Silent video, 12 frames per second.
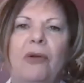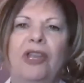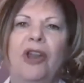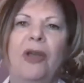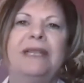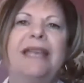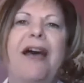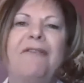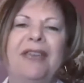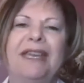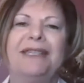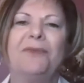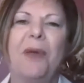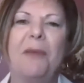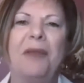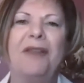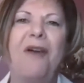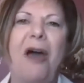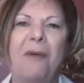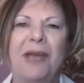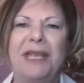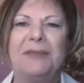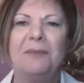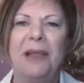it's obvious women have
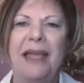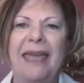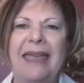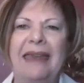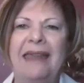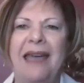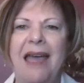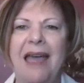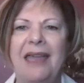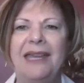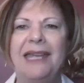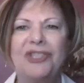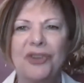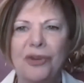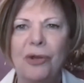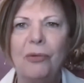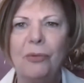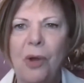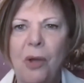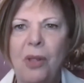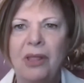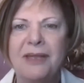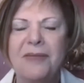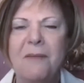always played an integral
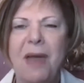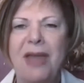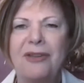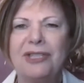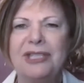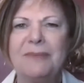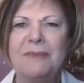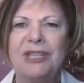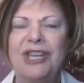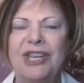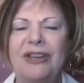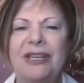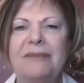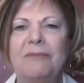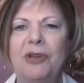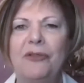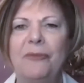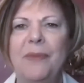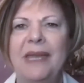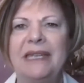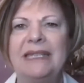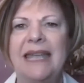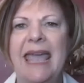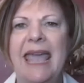role in the modern missionary
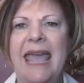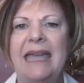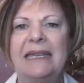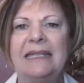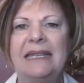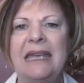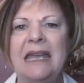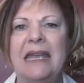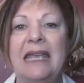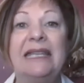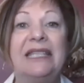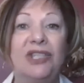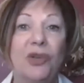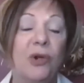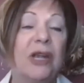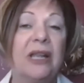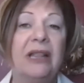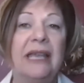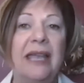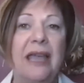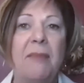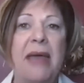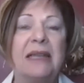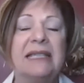movement. And historically,
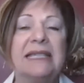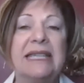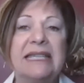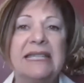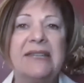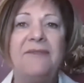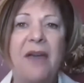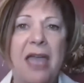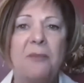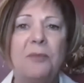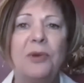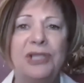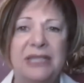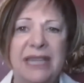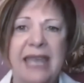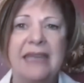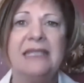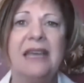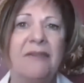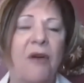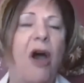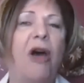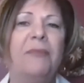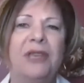about 65% of
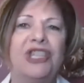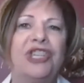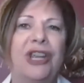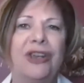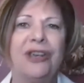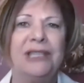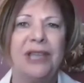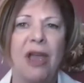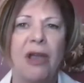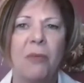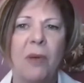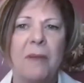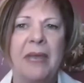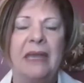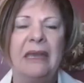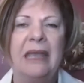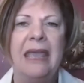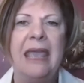all missionaries are women.